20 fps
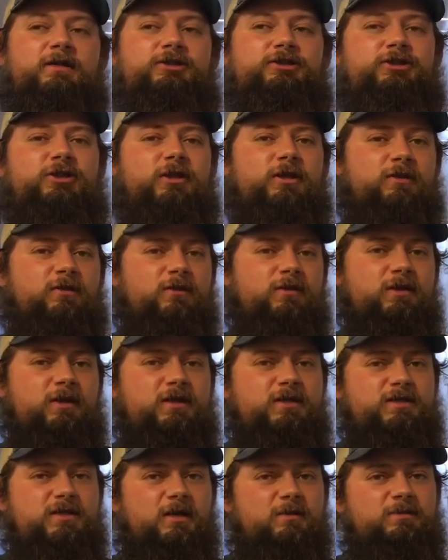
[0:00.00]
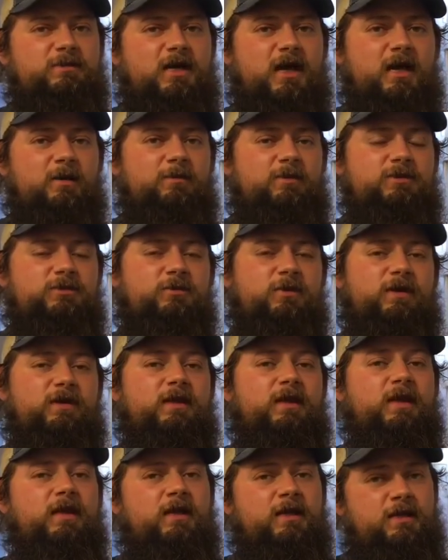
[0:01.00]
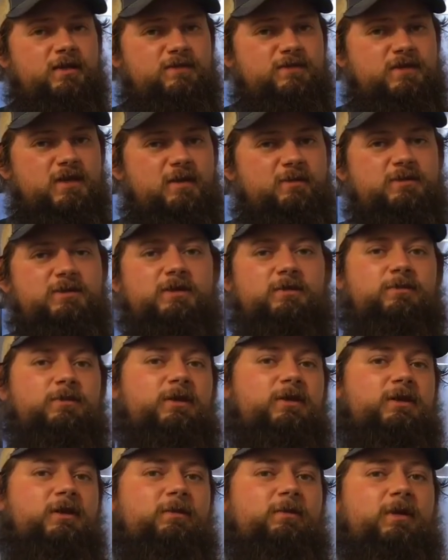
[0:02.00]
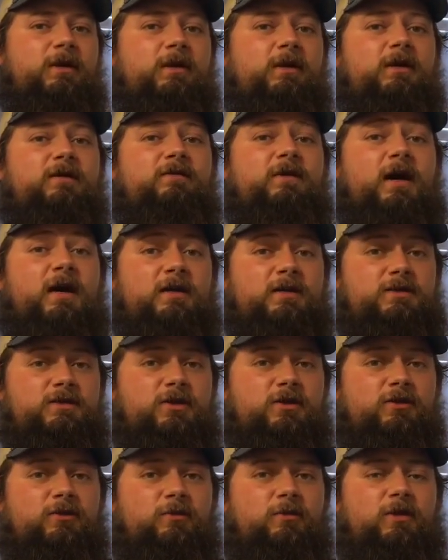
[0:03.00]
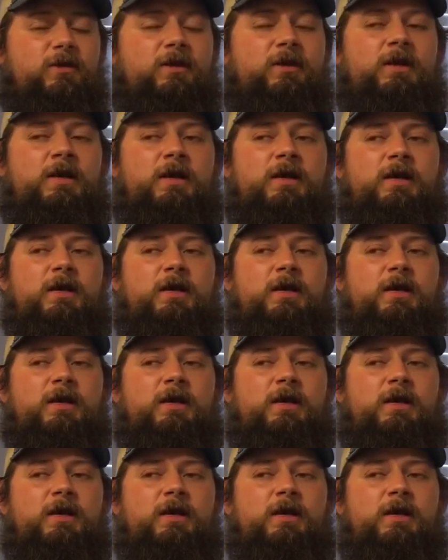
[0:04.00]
generally sometime between the end of September and the middle of October.